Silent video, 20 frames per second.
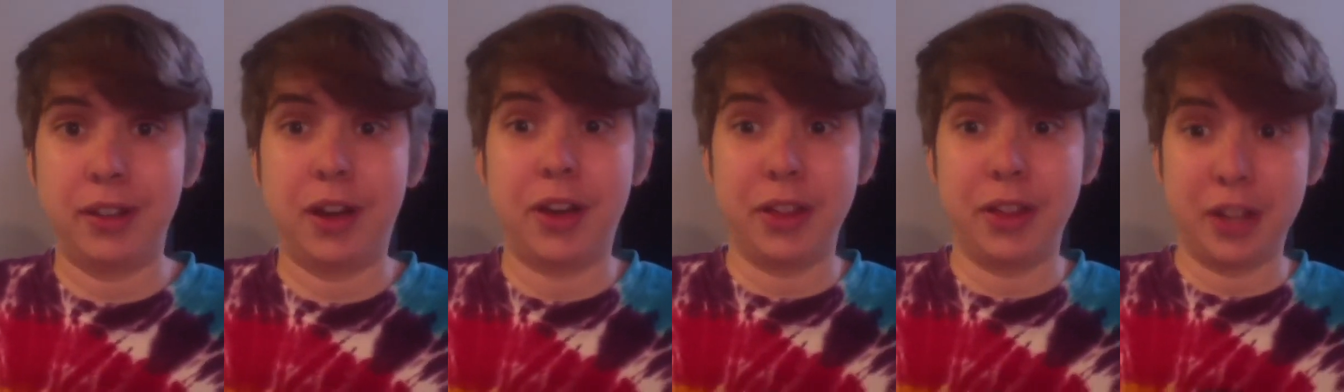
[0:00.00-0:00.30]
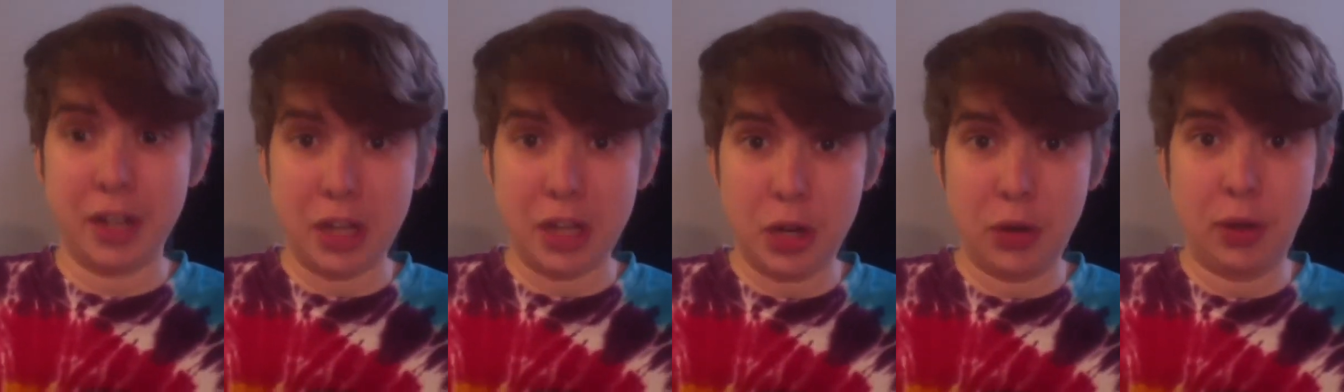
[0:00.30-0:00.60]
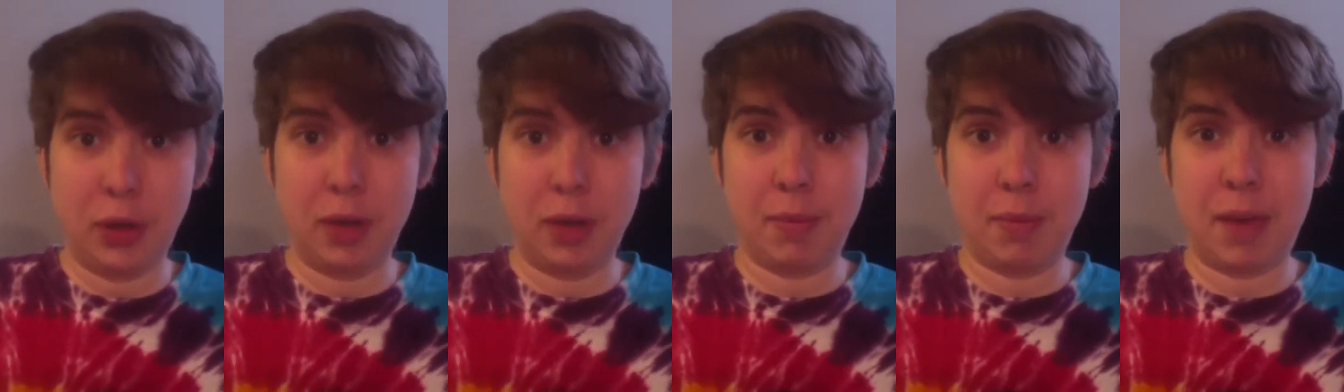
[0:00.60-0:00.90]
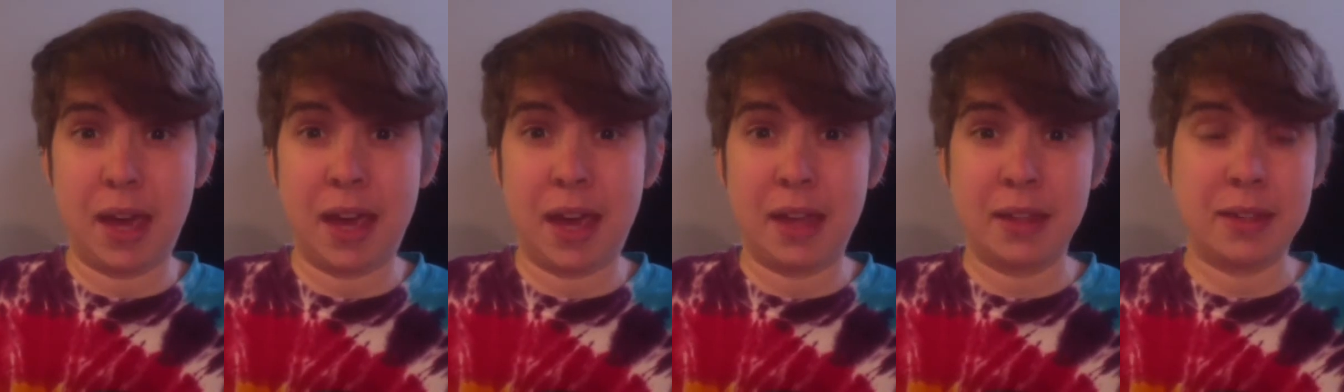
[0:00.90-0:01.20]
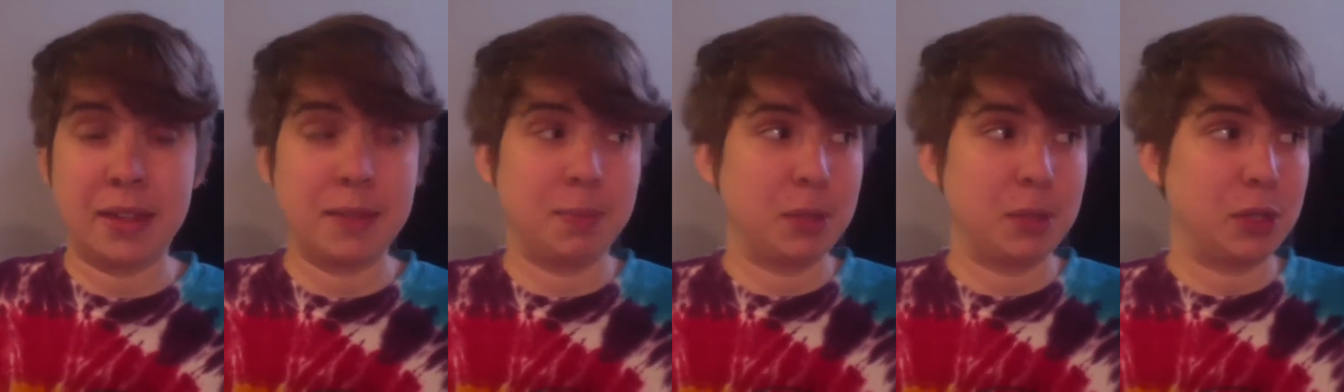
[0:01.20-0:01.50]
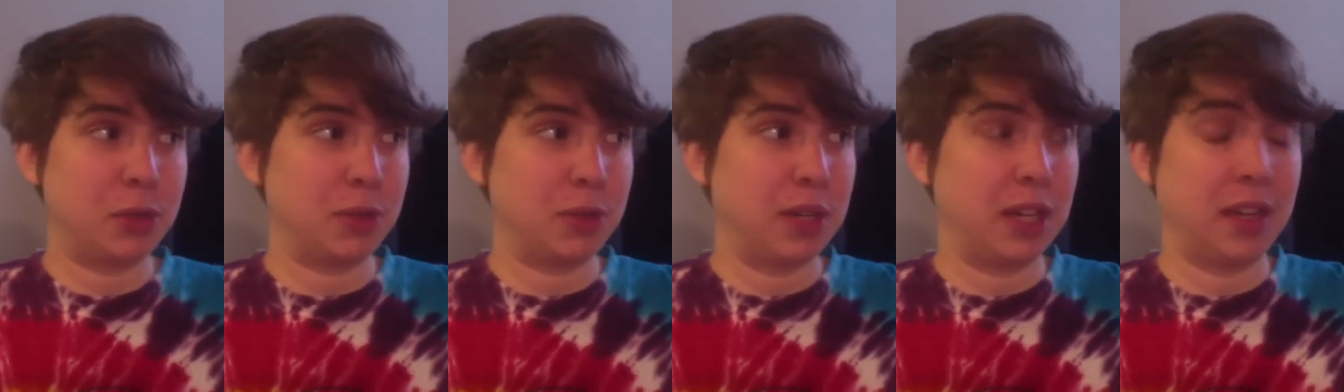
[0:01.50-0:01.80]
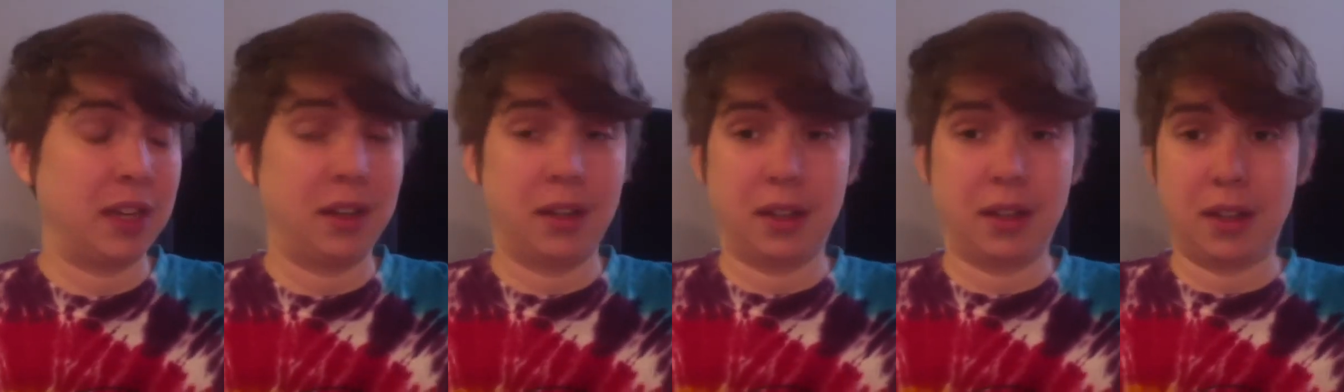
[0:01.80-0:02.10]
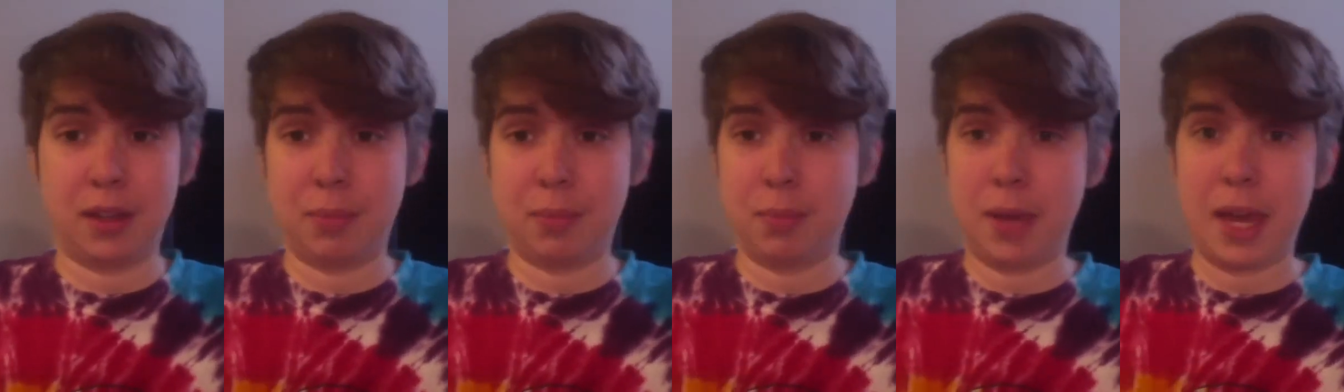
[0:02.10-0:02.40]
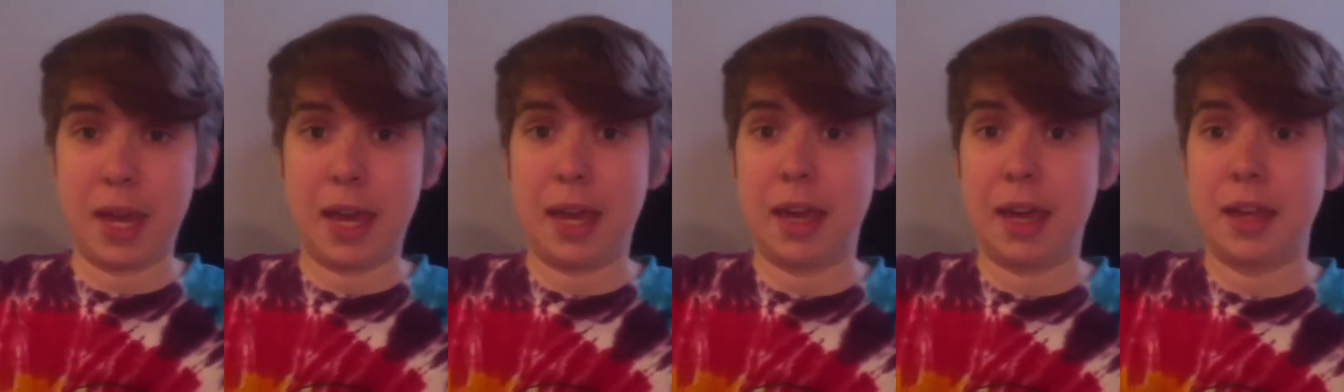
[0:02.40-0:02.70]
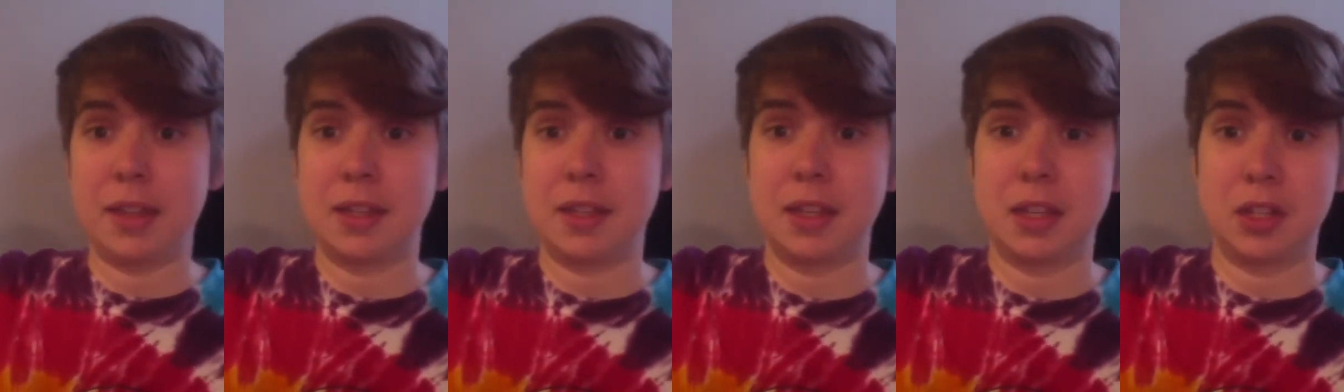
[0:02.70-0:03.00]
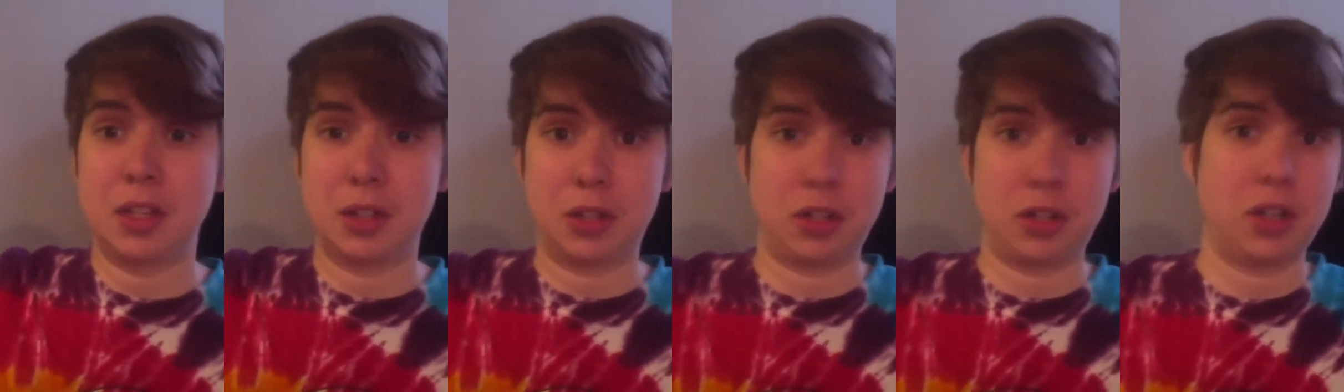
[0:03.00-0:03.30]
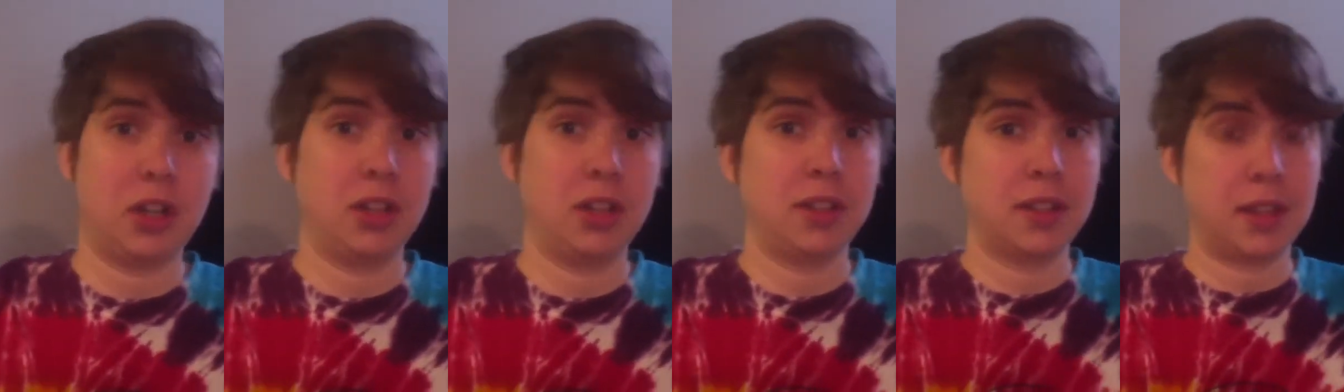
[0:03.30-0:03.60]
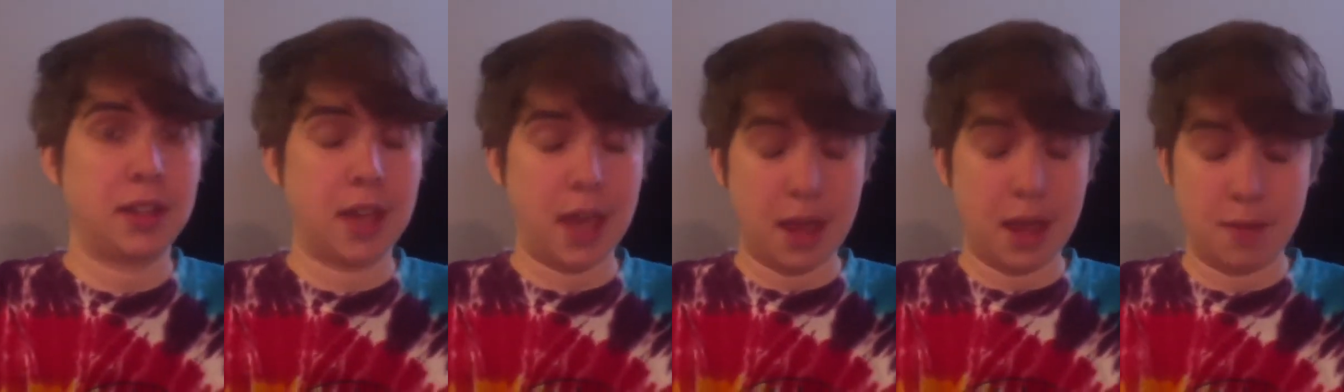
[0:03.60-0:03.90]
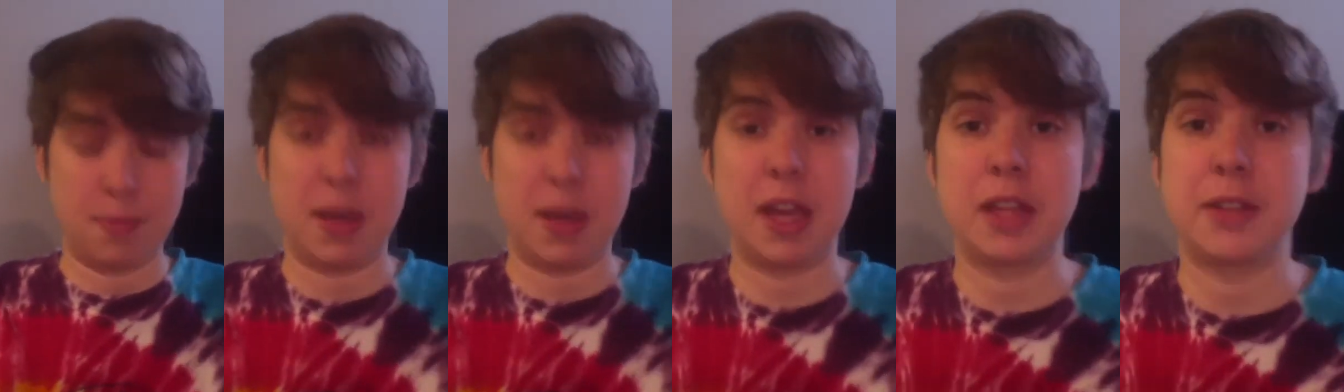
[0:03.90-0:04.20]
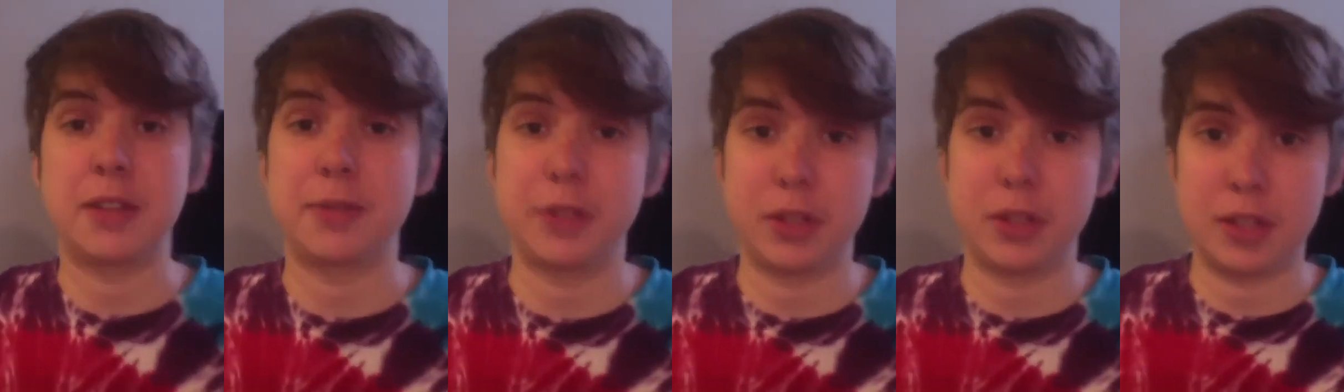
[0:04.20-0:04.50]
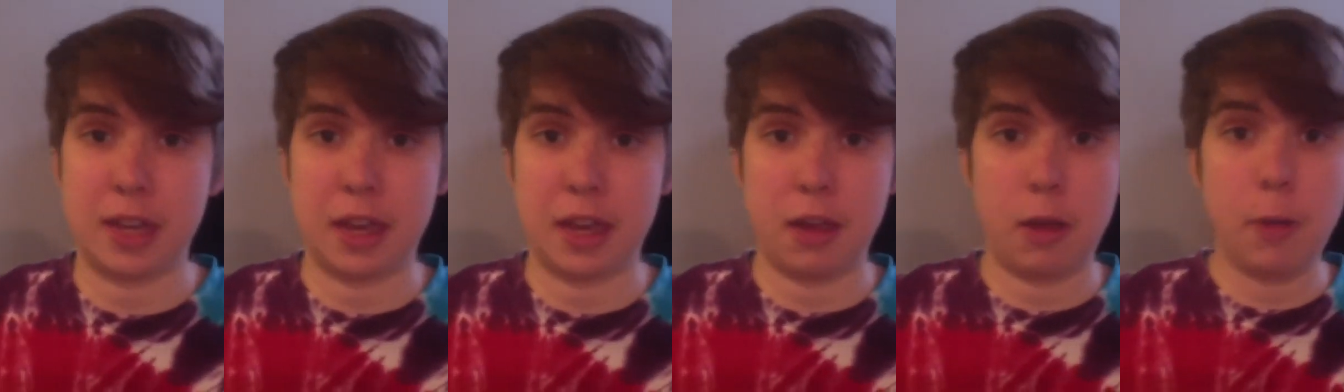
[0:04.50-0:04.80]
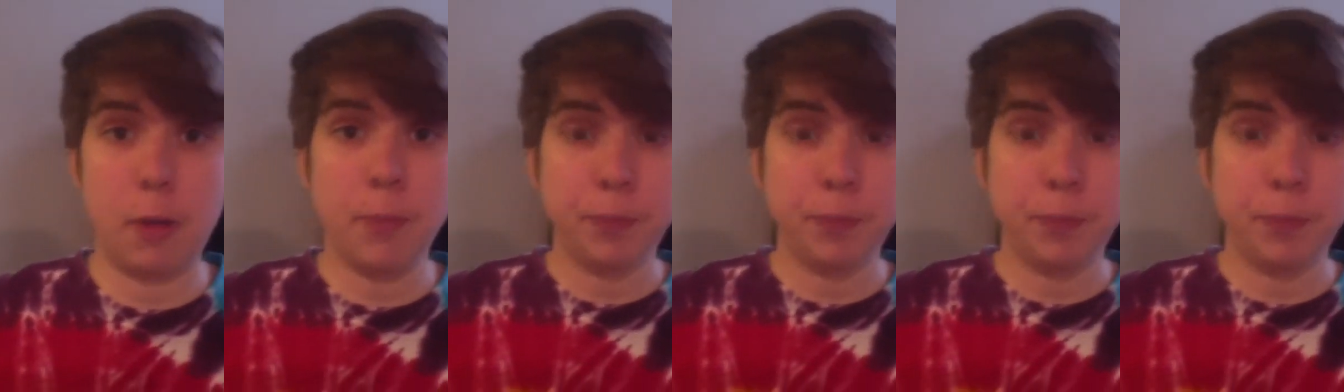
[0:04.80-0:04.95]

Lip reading: on their yoga mats between the pants and the shirts and the headbands for sale.